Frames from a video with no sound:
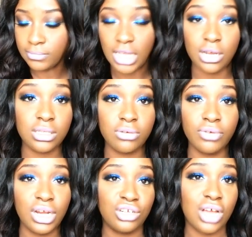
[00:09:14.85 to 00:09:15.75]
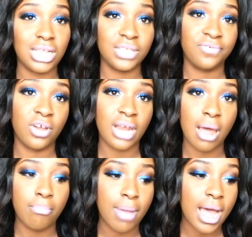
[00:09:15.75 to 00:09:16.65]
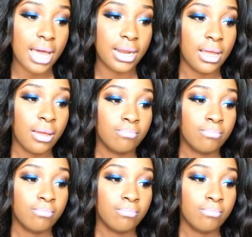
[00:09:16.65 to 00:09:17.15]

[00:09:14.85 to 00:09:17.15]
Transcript: It doesn't really transfer that bad.